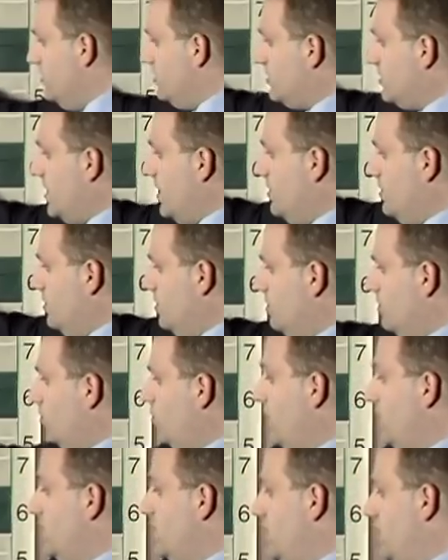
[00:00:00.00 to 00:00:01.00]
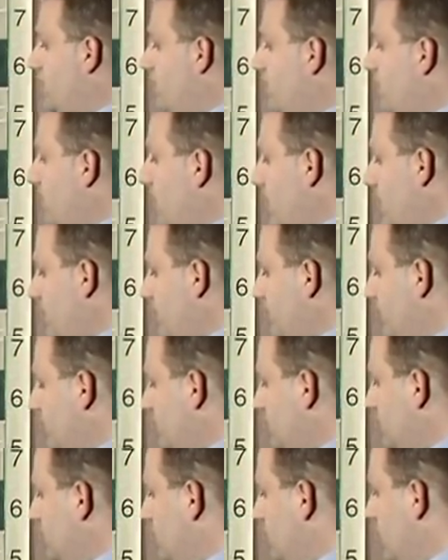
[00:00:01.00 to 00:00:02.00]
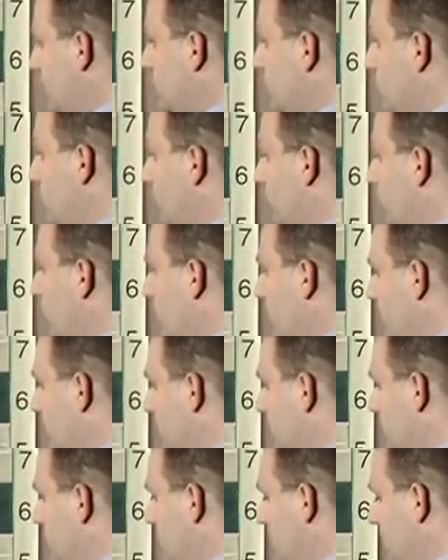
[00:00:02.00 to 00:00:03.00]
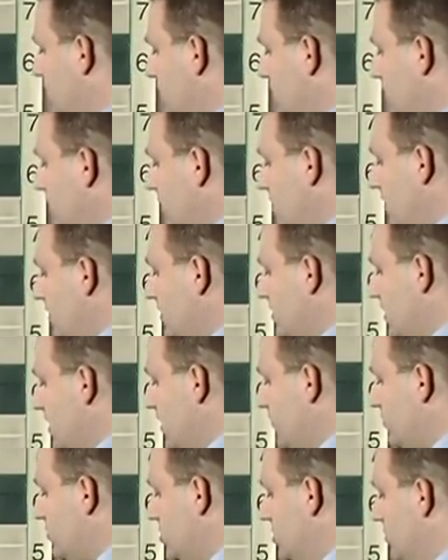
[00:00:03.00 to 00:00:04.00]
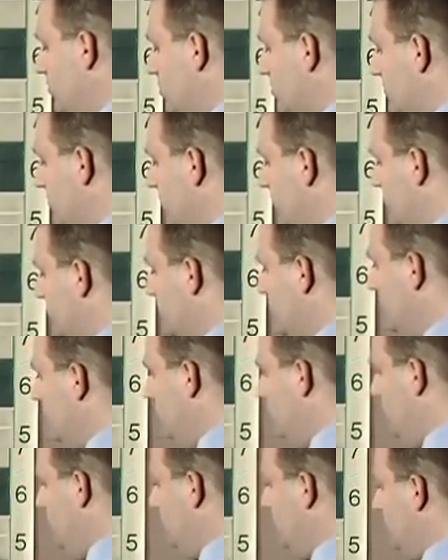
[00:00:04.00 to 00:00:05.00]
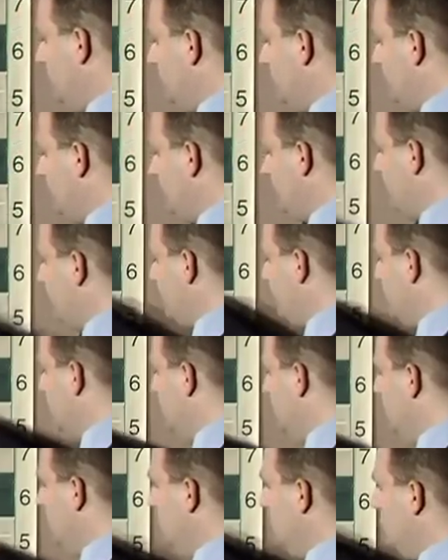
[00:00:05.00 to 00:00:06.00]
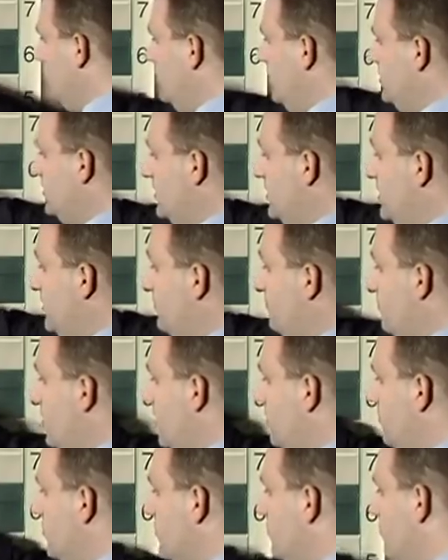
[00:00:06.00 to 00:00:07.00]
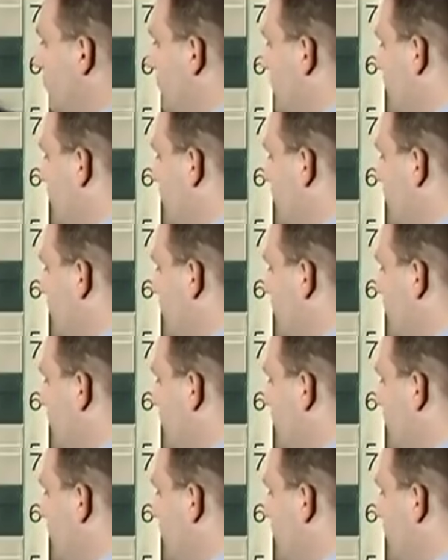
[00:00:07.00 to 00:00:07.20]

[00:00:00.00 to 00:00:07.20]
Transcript: the center, queen to d5. That's move 1. King to f2 was move 2. Queen to e5 was move